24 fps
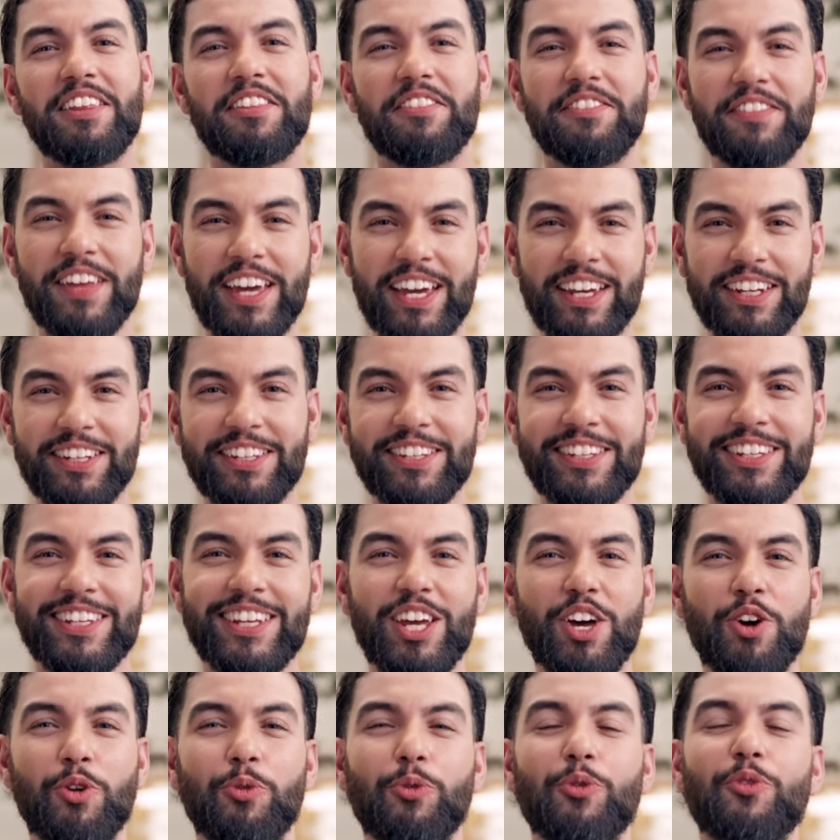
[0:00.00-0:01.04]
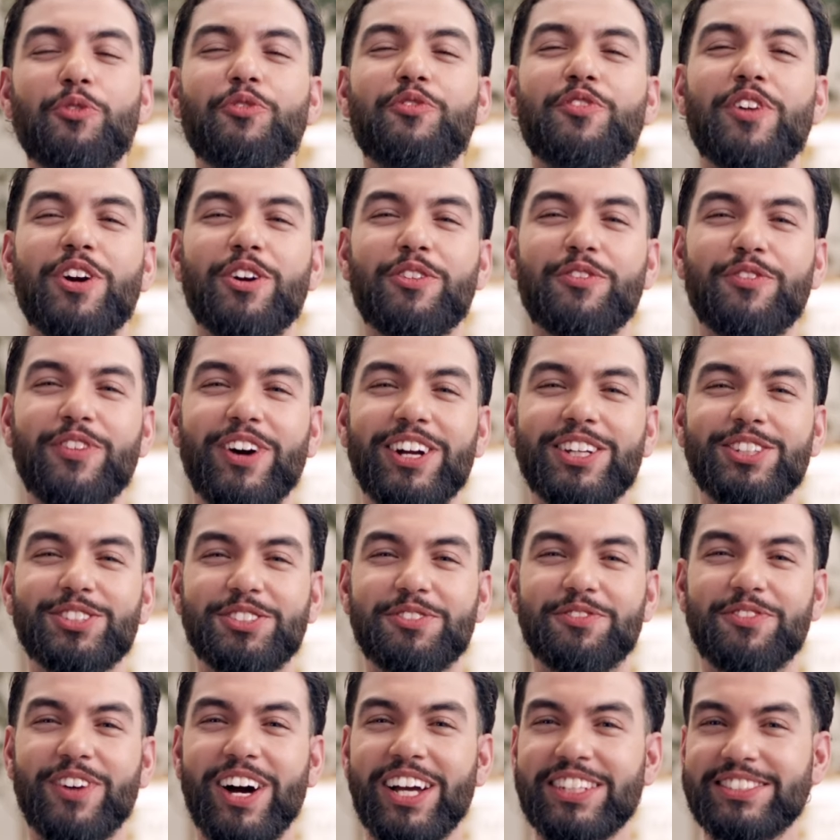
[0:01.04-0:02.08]
Then, we'll verify your
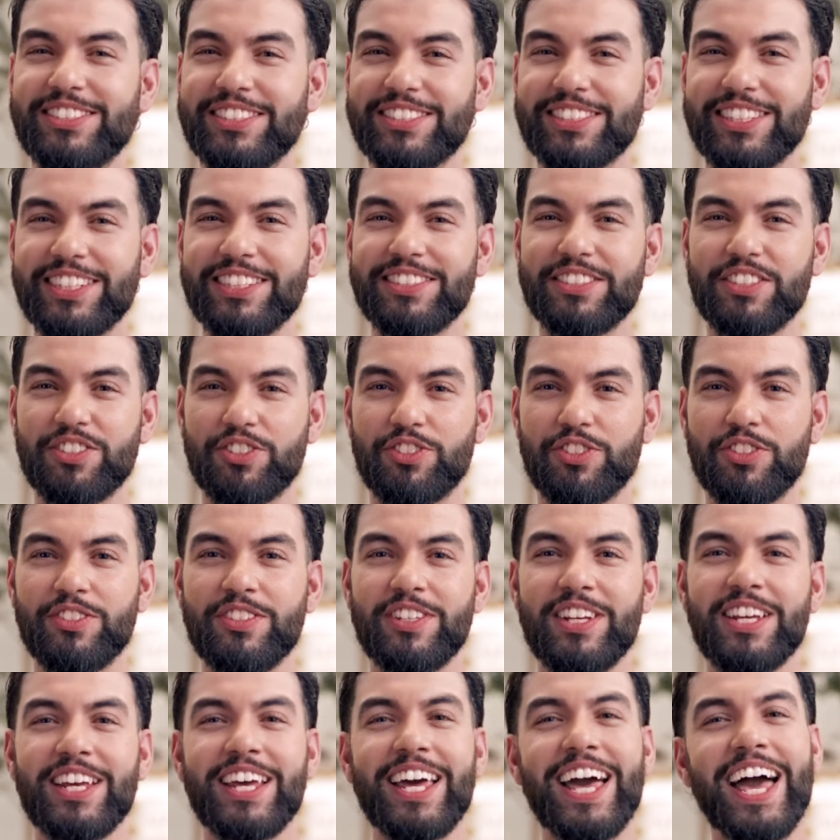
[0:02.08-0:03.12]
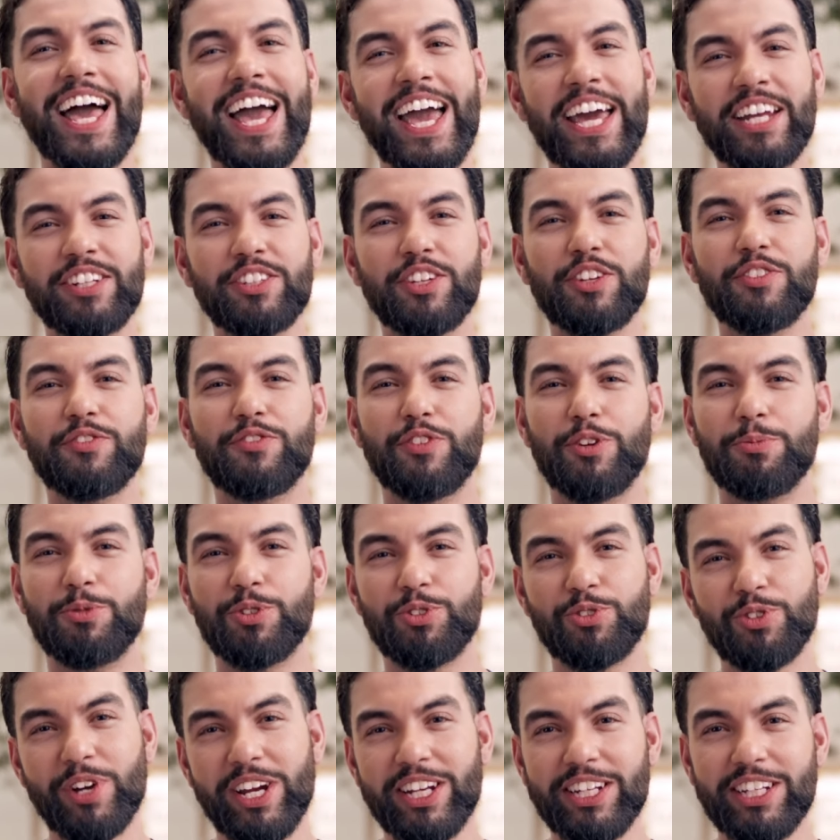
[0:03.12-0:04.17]
device's condition and confirm your
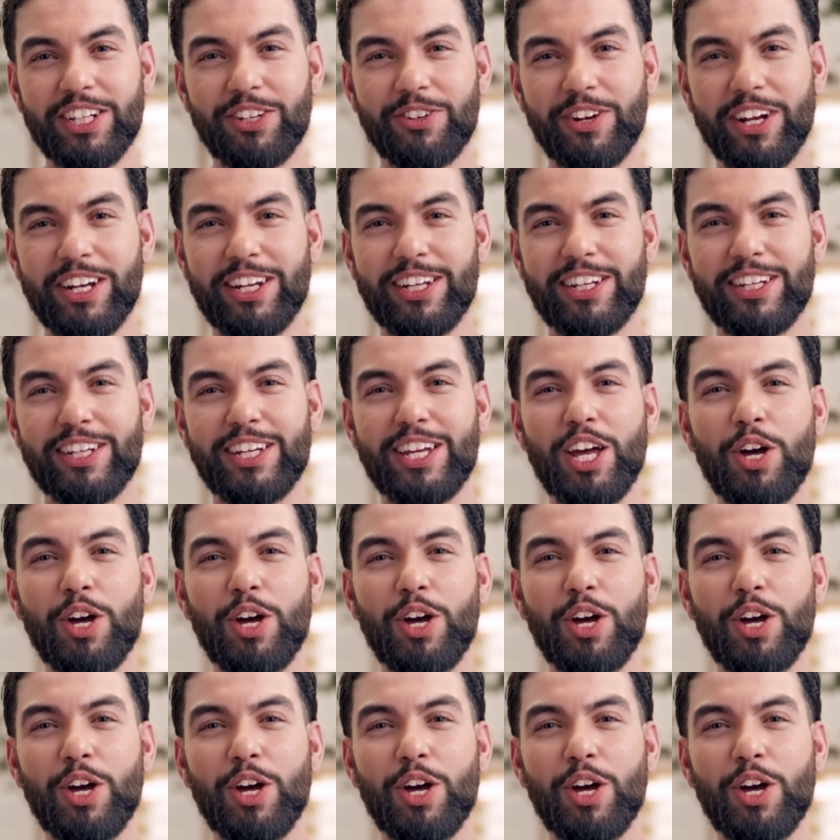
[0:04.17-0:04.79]
trade-in credit,